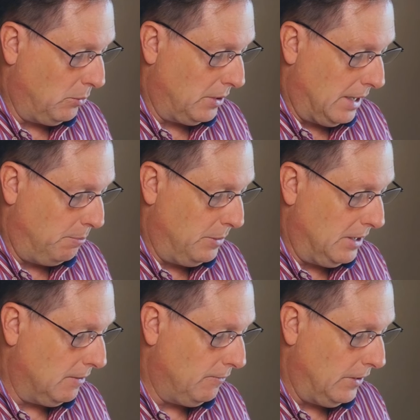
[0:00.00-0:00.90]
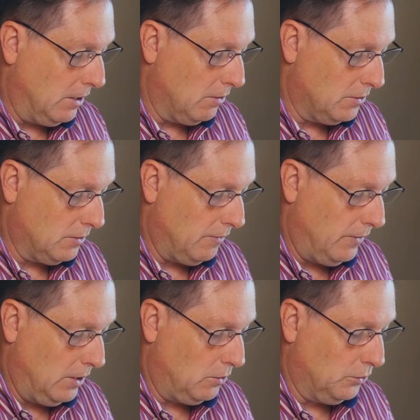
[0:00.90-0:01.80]
would not be configured to the
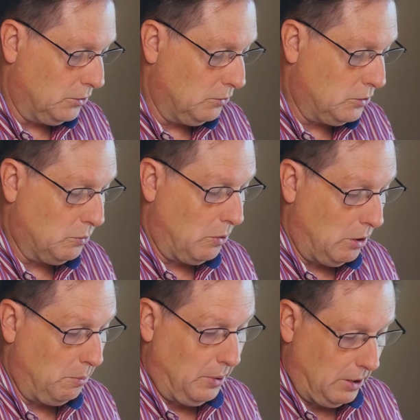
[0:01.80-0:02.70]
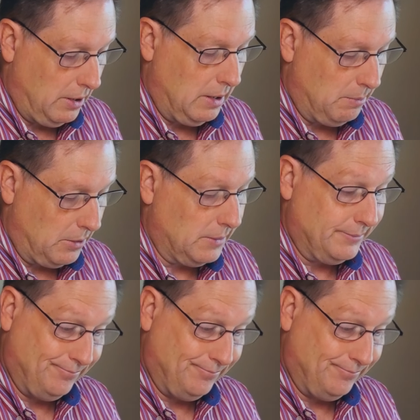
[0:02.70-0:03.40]
vehicle due to wrong part number.